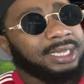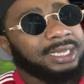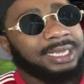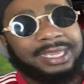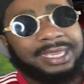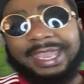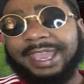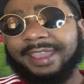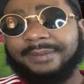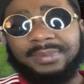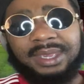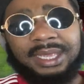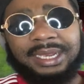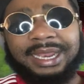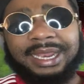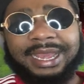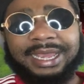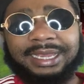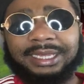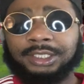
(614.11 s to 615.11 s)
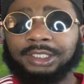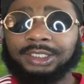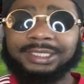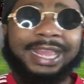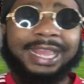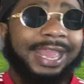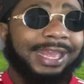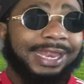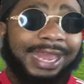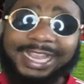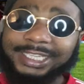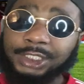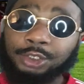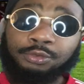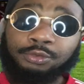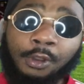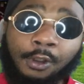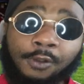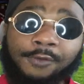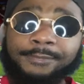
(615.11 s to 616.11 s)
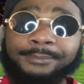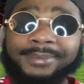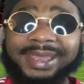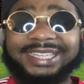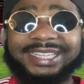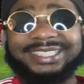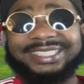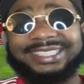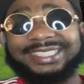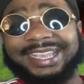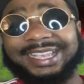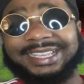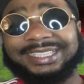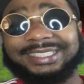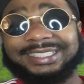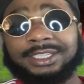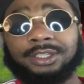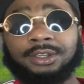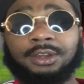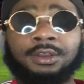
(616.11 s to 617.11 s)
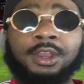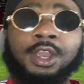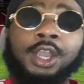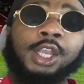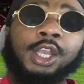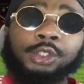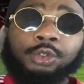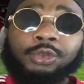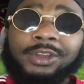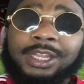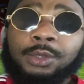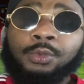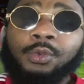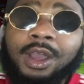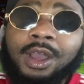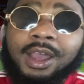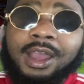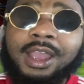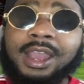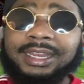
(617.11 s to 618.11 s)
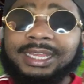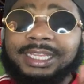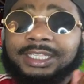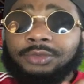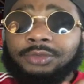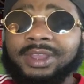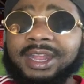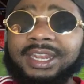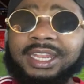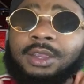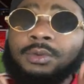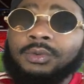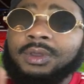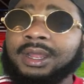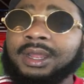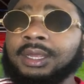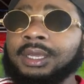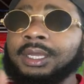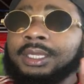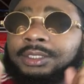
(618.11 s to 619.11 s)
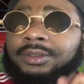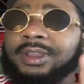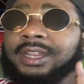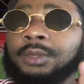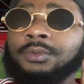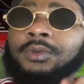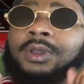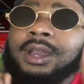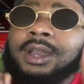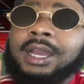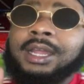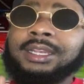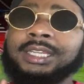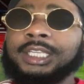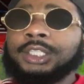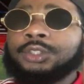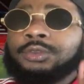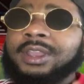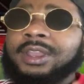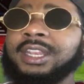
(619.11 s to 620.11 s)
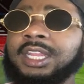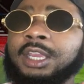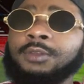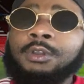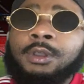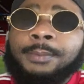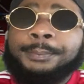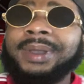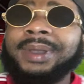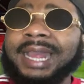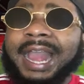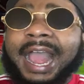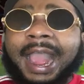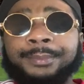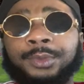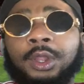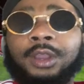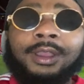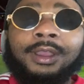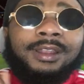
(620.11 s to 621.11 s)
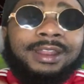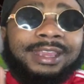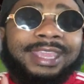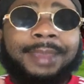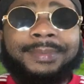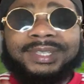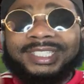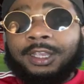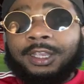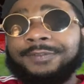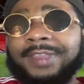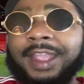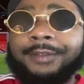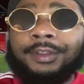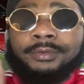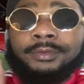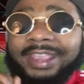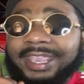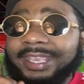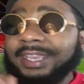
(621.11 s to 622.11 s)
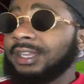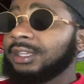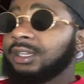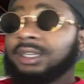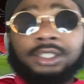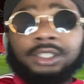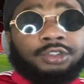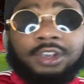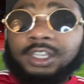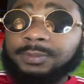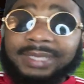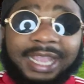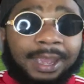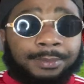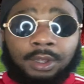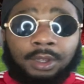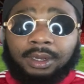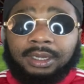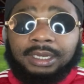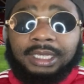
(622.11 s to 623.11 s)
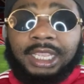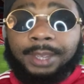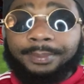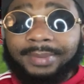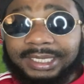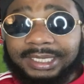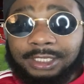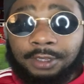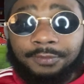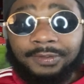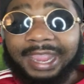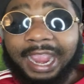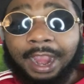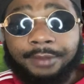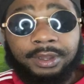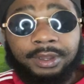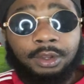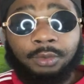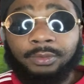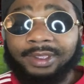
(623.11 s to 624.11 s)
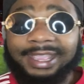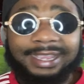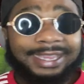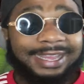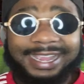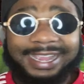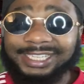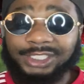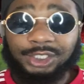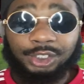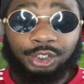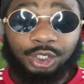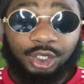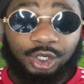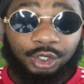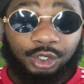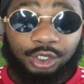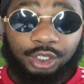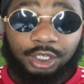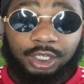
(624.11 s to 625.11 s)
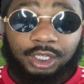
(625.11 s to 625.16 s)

You get me? Like, just like as 12th man says, you know, 21 in 21. But I'm not going to get myself carried away. Trust me, I'm not going to get myself carried away, guys, you know.